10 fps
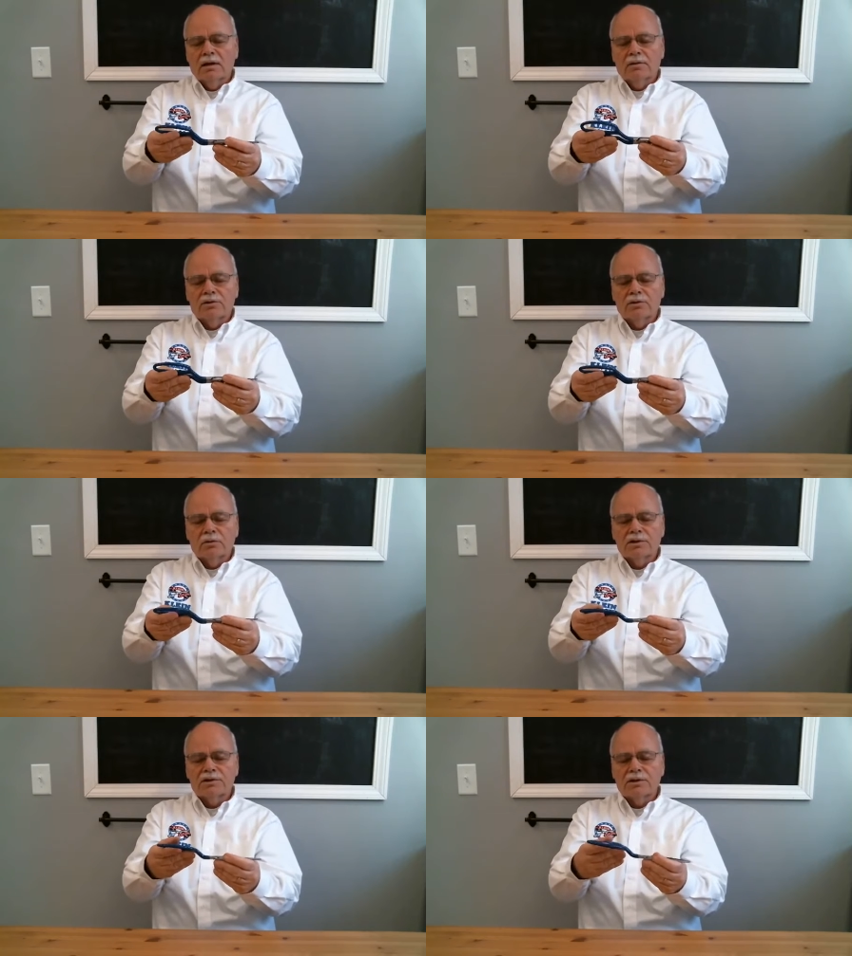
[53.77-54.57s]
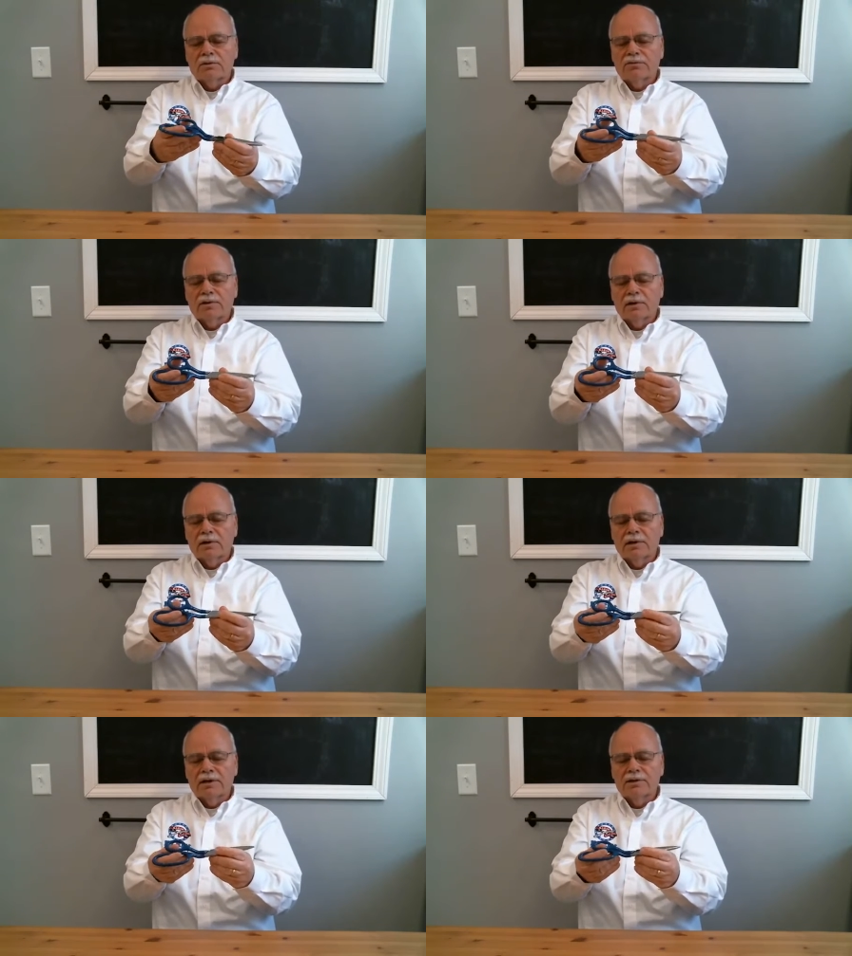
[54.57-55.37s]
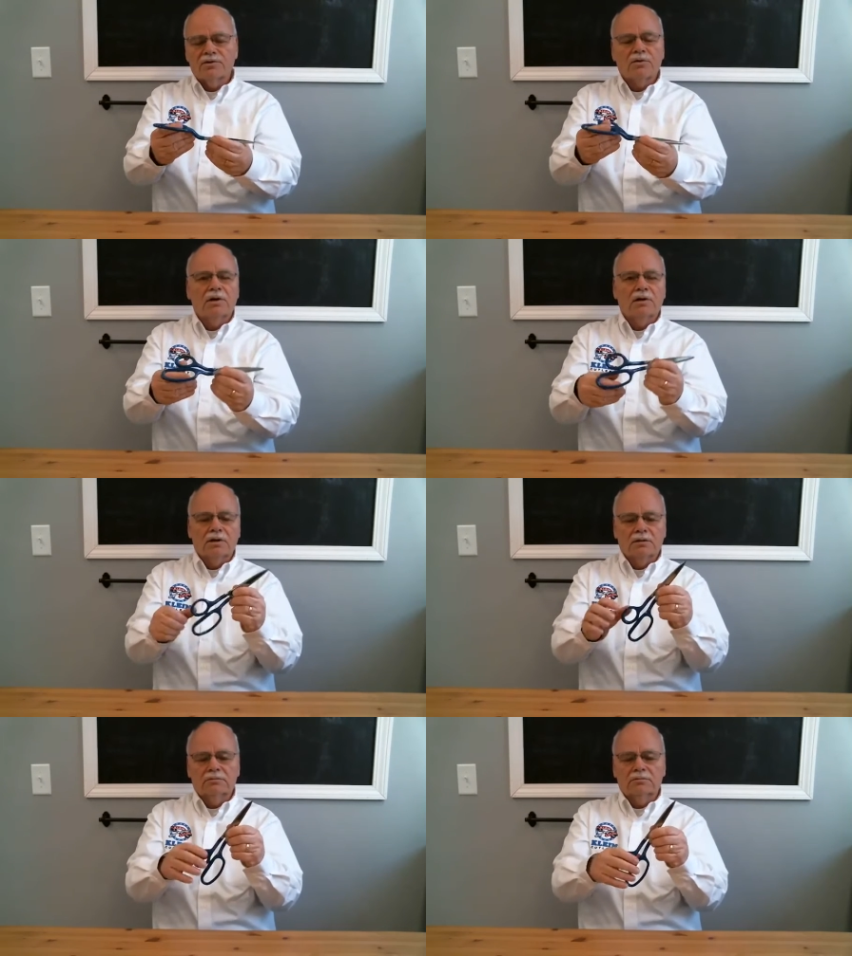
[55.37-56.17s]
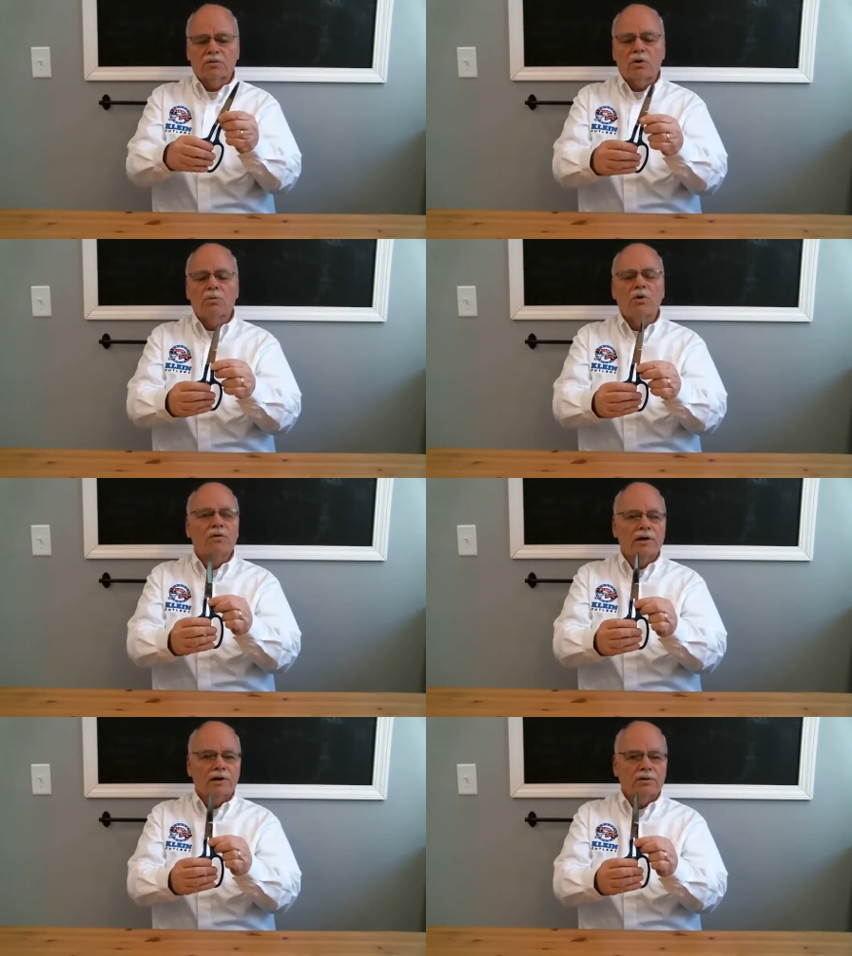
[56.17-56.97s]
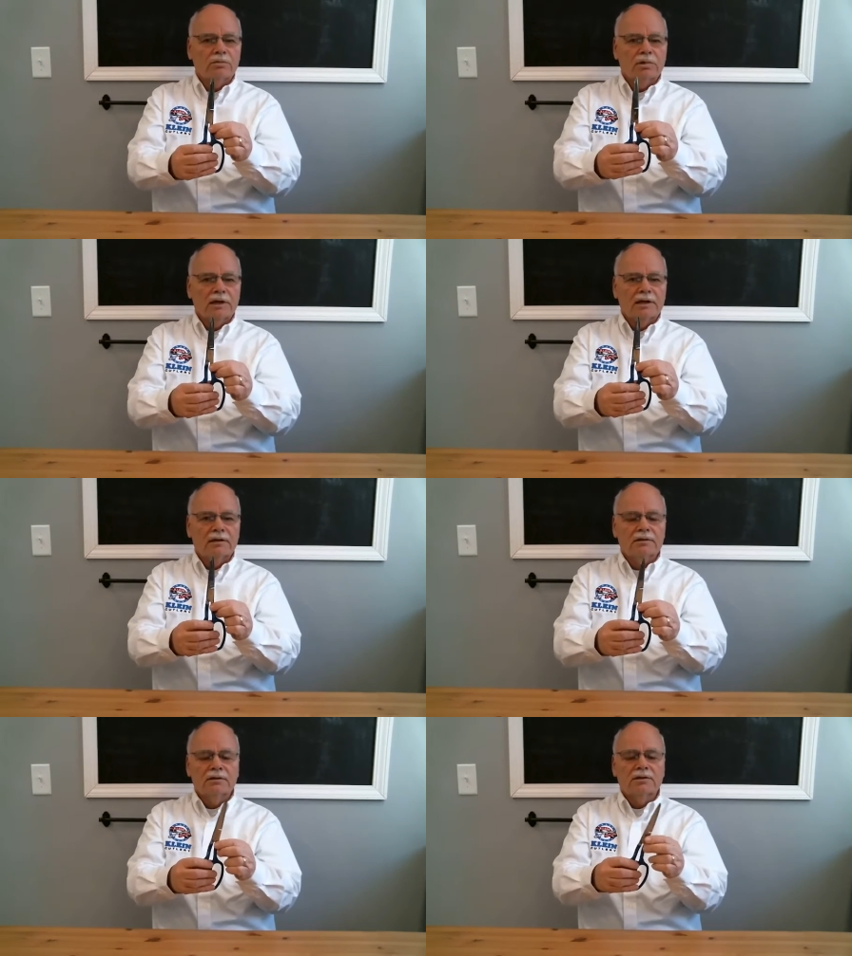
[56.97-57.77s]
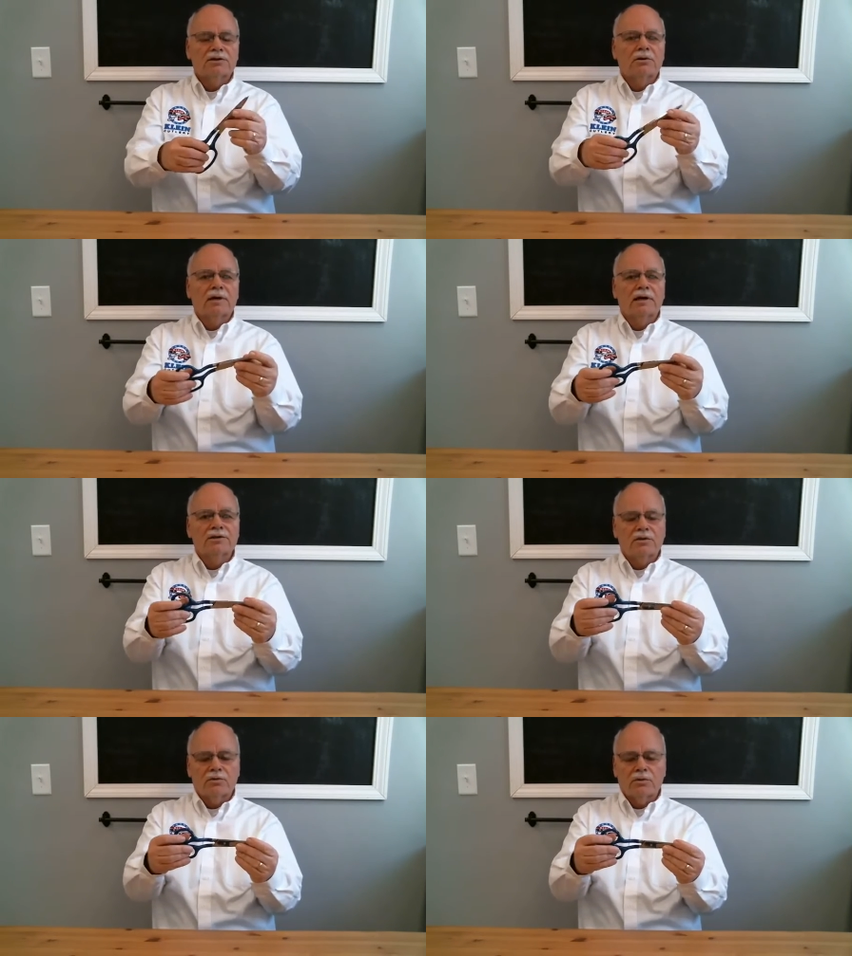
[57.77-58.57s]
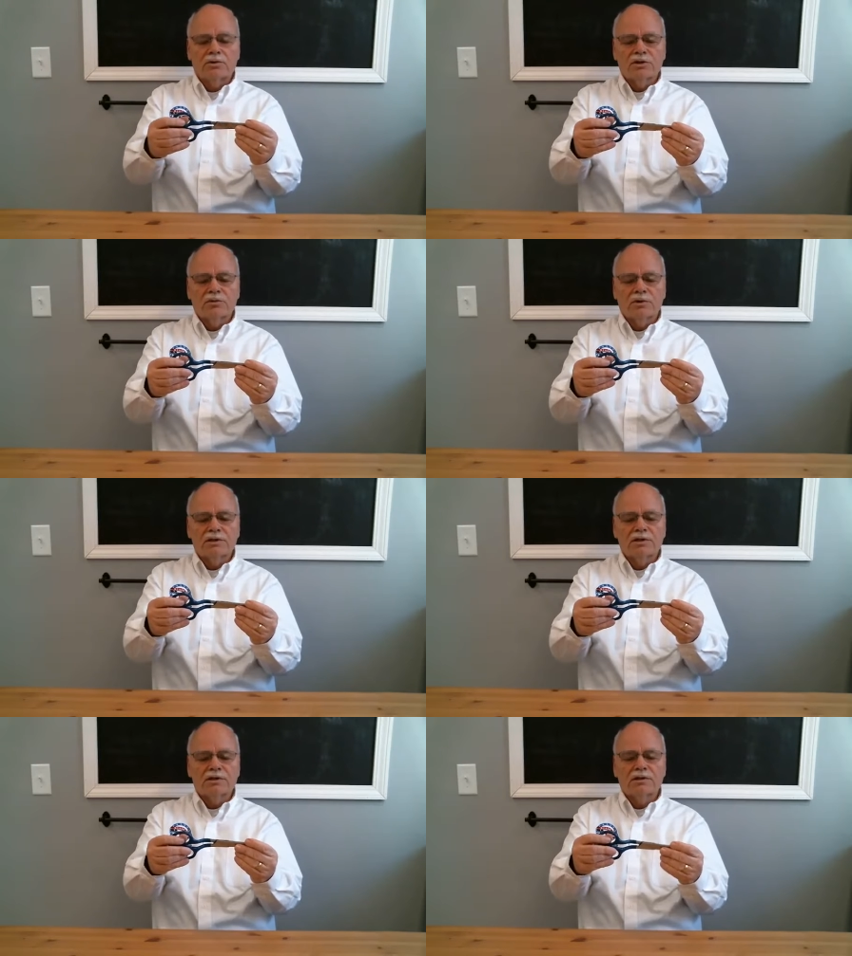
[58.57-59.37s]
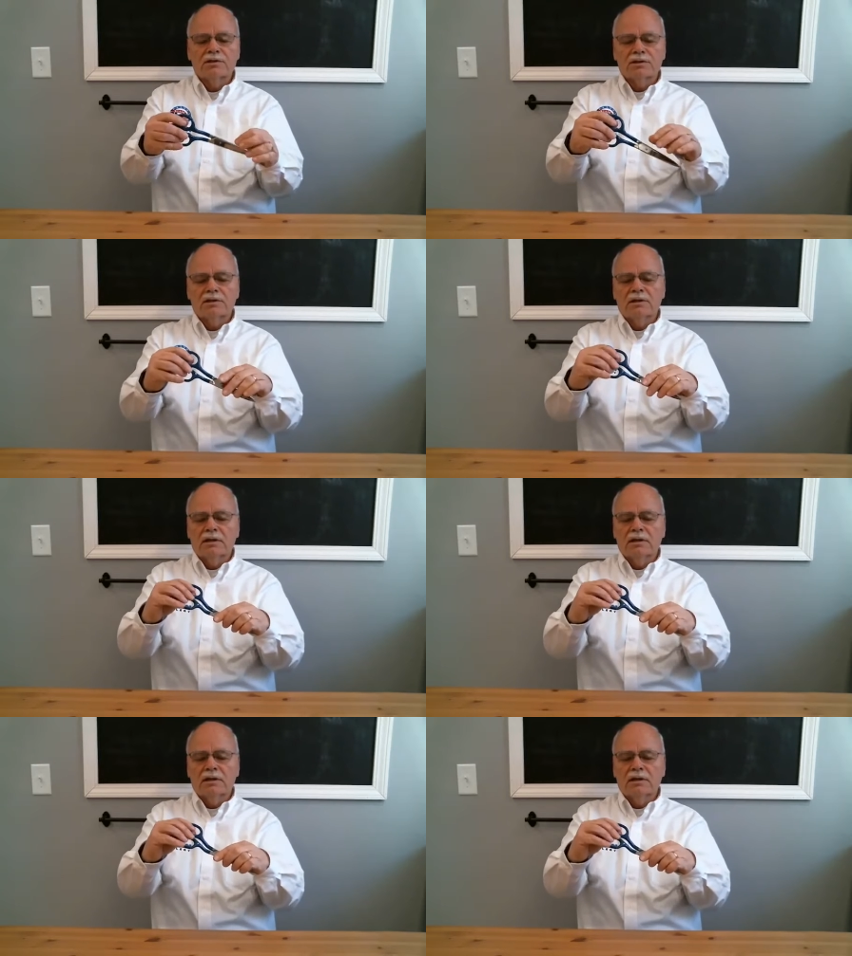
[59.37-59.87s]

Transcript: The tool itself uh, is uh, chrome over nickel plated so it has corrosion resistance.